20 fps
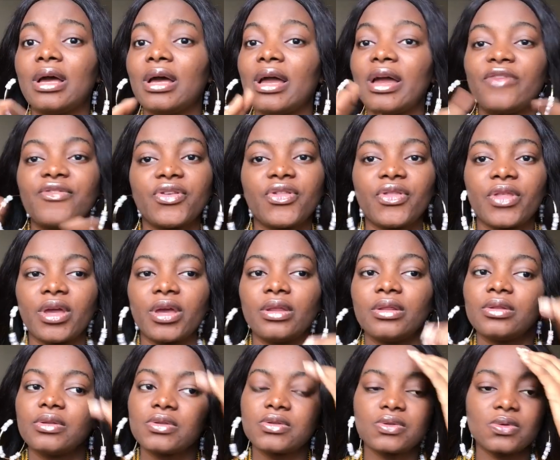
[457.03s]
everything.
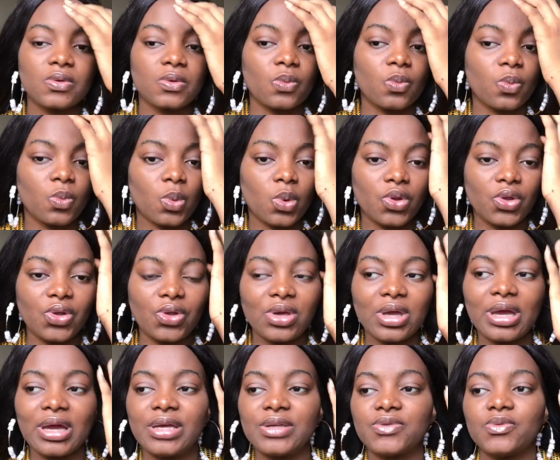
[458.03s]
So what do you
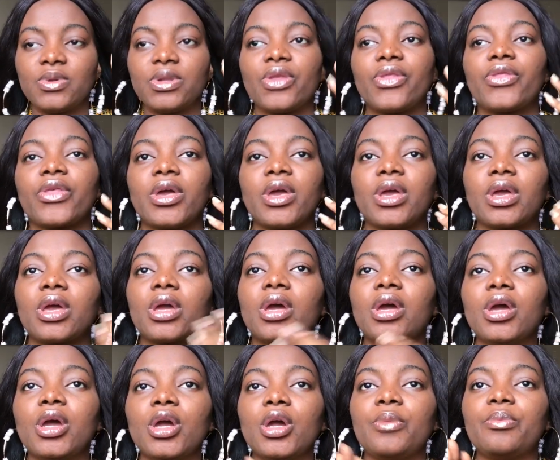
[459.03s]
guys really think?
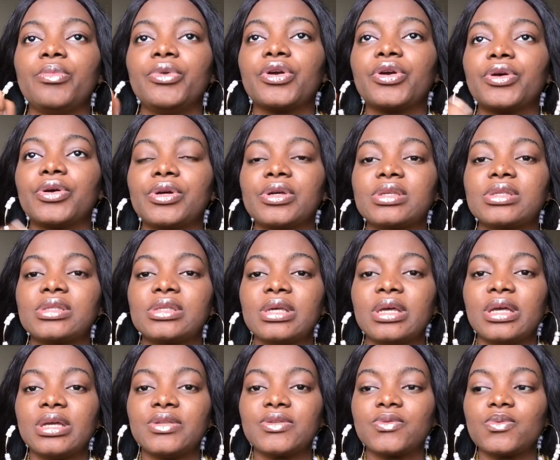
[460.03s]
Because
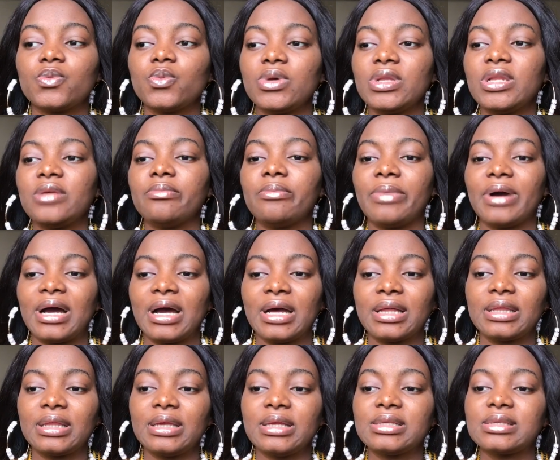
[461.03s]
it's really
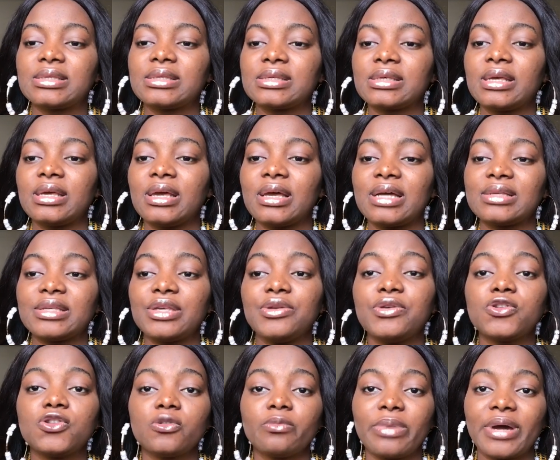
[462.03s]
bad. It's, as a
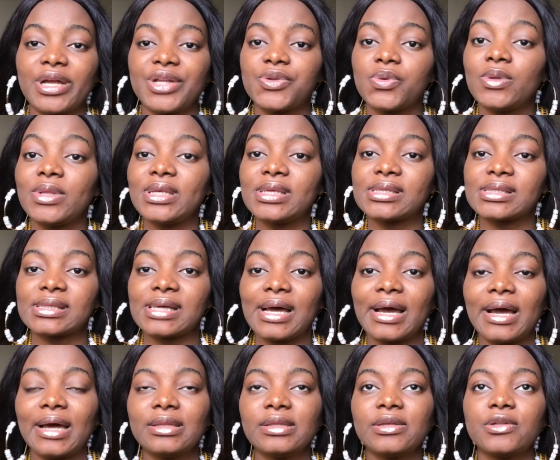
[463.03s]
YouTuber, it's really
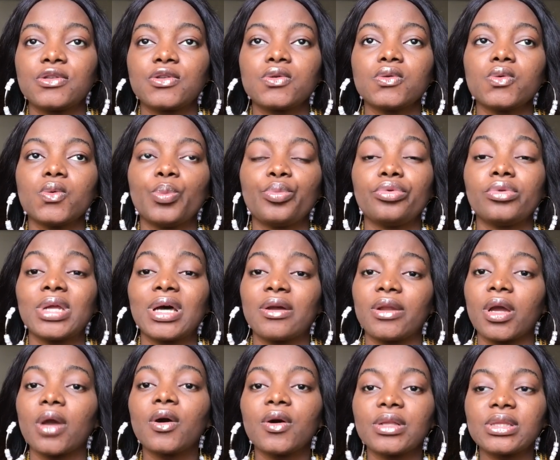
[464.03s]
sad to put out
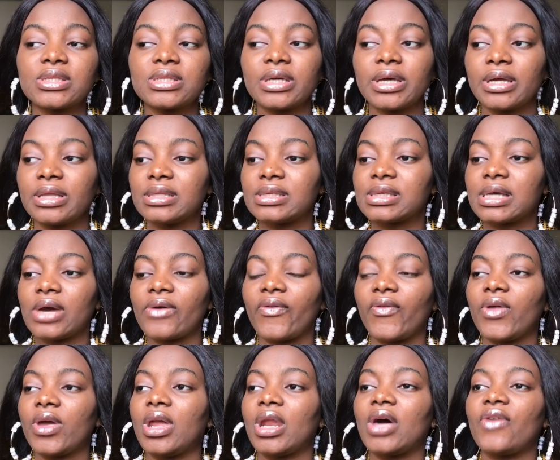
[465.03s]
a content and
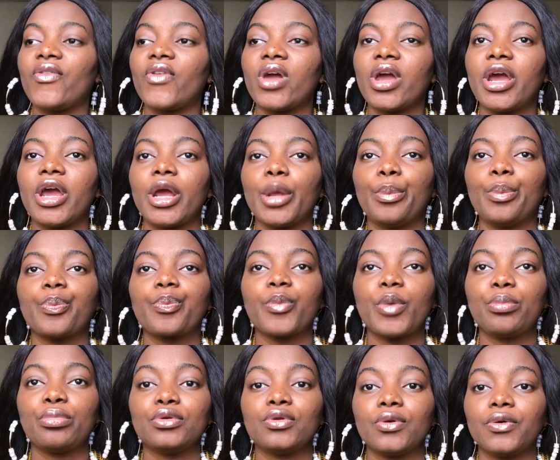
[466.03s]
then at the end
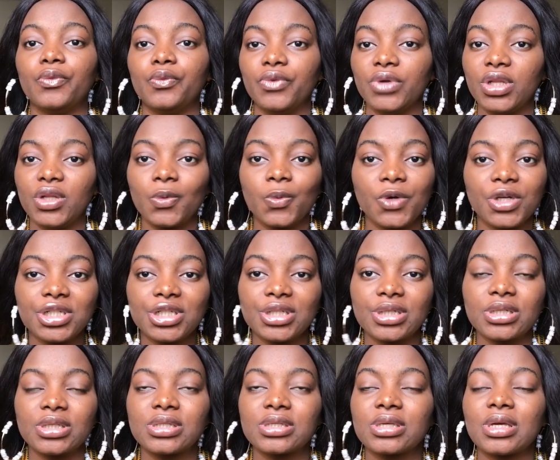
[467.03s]
people don't really watch
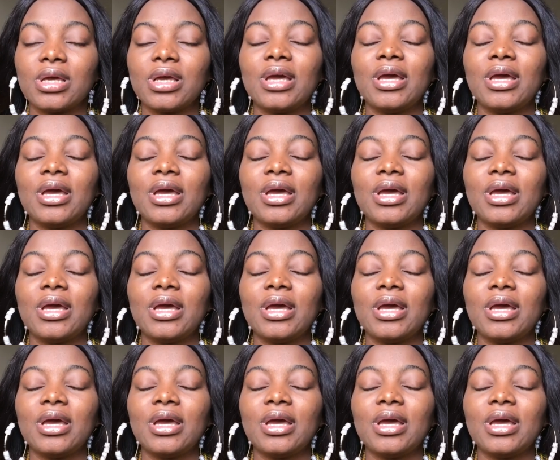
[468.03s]
it.